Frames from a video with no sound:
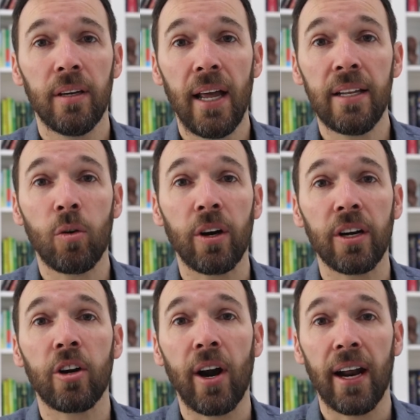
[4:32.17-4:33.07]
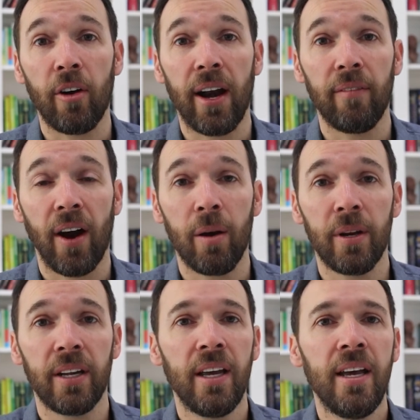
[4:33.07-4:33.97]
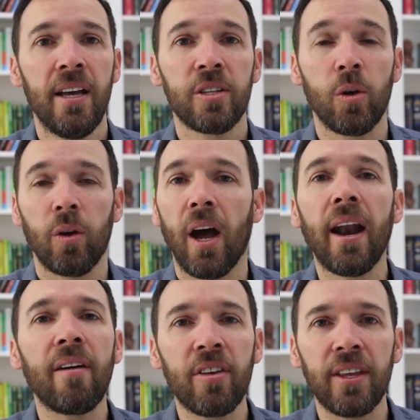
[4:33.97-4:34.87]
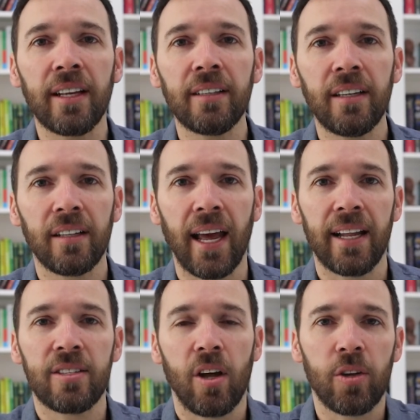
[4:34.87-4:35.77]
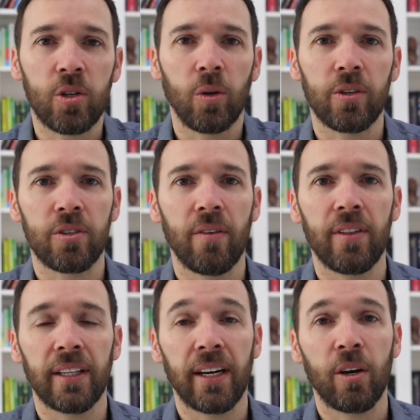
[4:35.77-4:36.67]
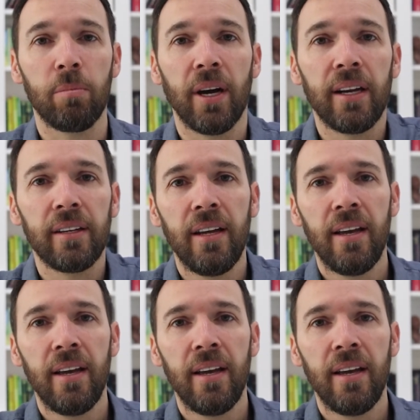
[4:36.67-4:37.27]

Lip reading: in order to create a great environment. So not everything lands on the shoulders of the leader, but